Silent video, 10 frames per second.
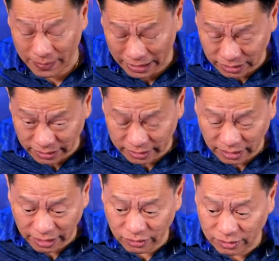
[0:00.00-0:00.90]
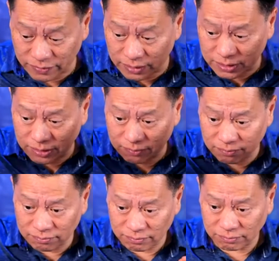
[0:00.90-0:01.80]
Imagine the entire
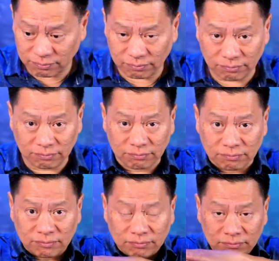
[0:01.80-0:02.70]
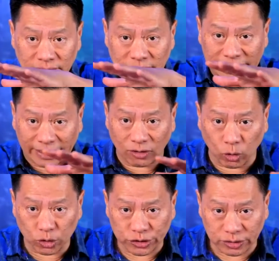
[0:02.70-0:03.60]
universe. It's like
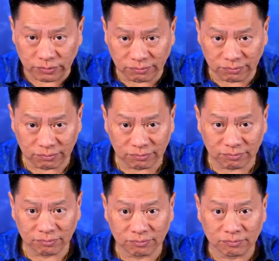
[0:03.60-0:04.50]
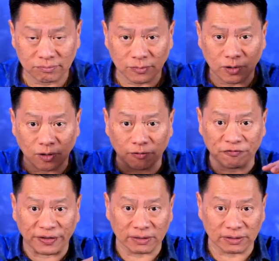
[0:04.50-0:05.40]
an ocean
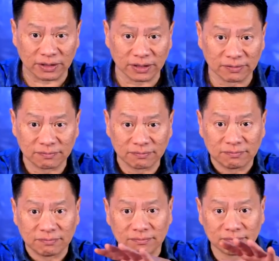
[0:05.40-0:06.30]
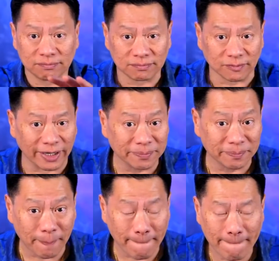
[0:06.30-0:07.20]
of fields,
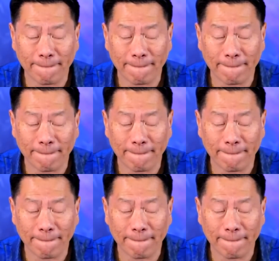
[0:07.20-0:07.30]
right?